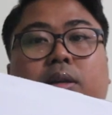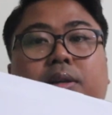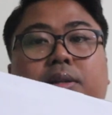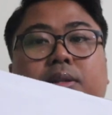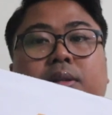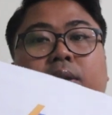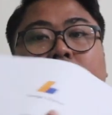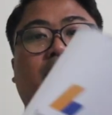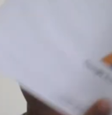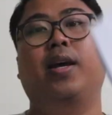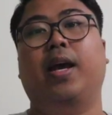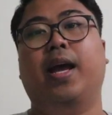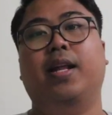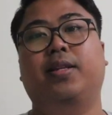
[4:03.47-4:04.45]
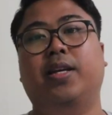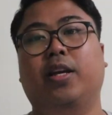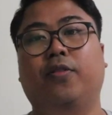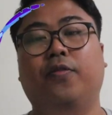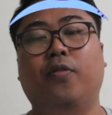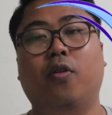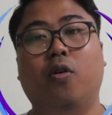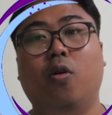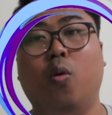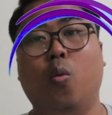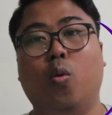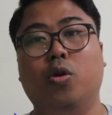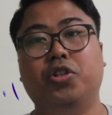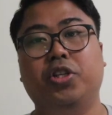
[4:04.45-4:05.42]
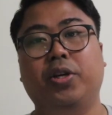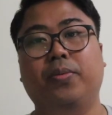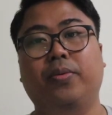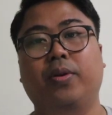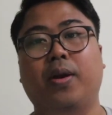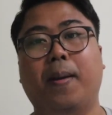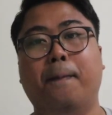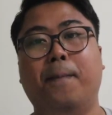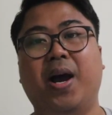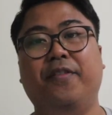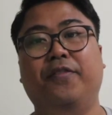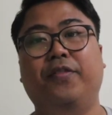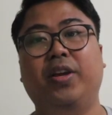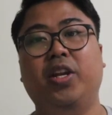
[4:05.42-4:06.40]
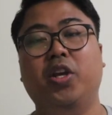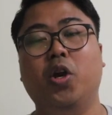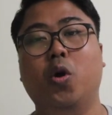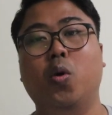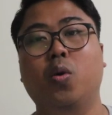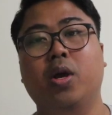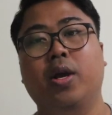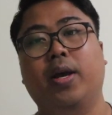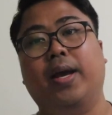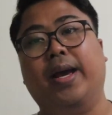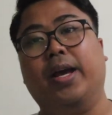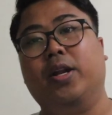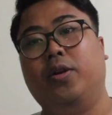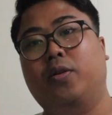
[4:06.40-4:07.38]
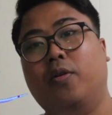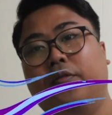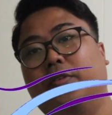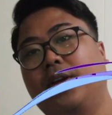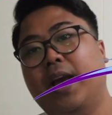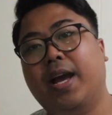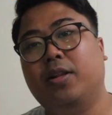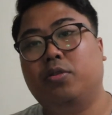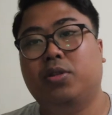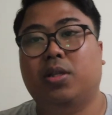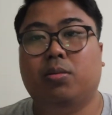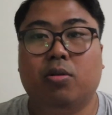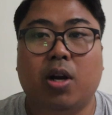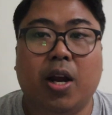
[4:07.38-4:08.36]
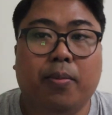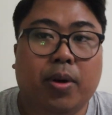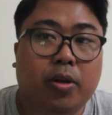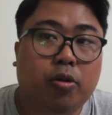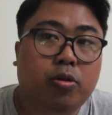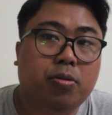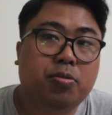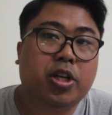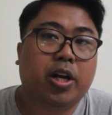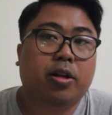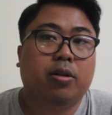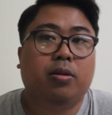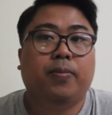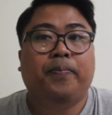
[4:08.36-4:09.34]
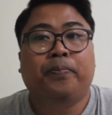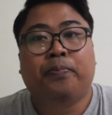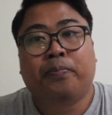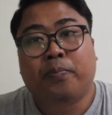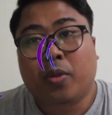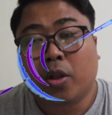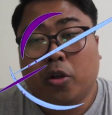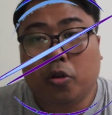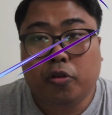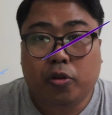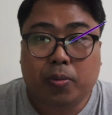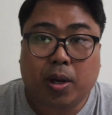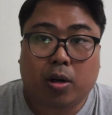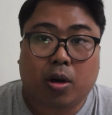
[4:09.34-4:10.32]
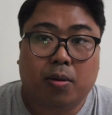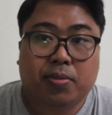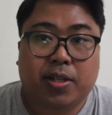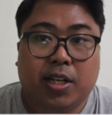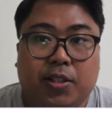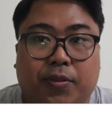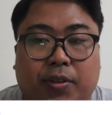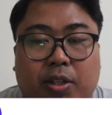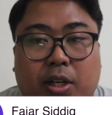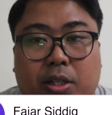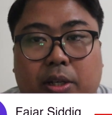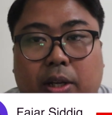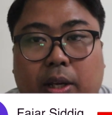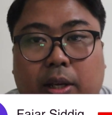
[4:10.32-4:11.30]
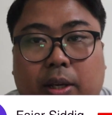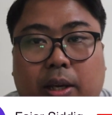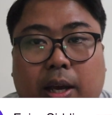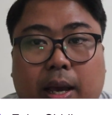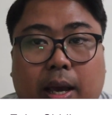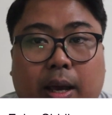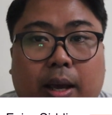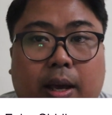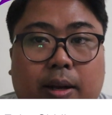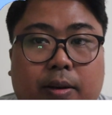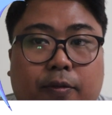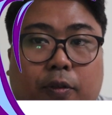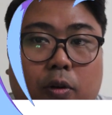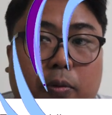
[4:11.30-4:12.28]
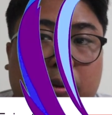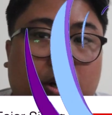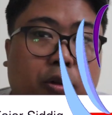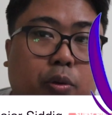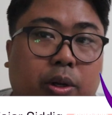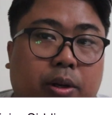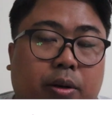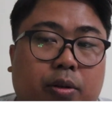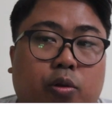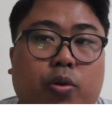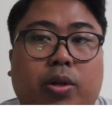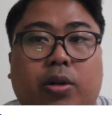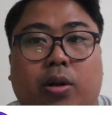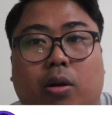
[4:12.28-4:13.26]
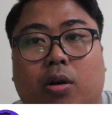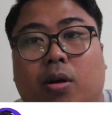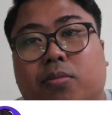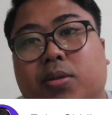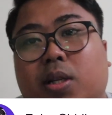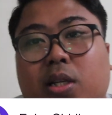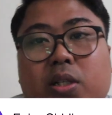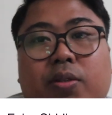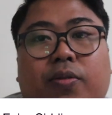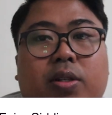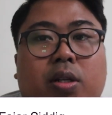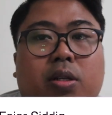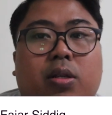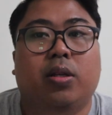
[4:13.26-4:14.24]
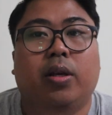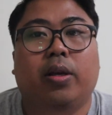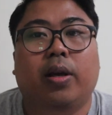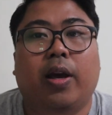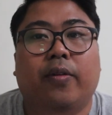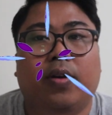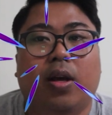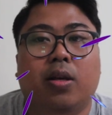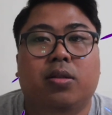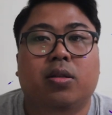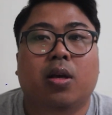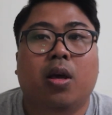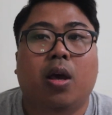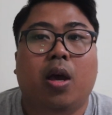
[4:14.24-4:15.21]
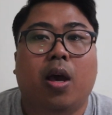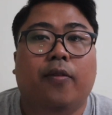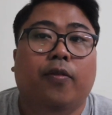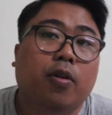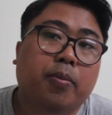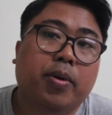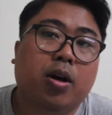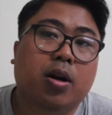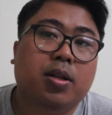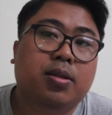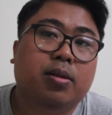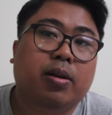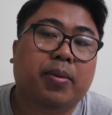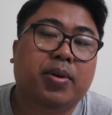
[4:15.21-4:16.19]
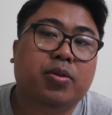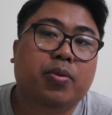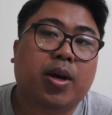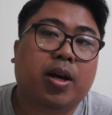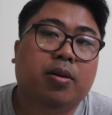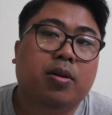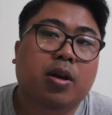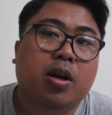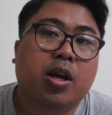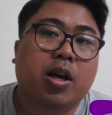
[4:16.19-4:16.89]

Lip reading: this, and thank you for watching my video. And don't forget to subscribe my YouTube channel, youtube.com/FajarSiddiq, and follow me on Twitter, twitter.com/FajarSiddiqFS, and follow me on Instagram as well,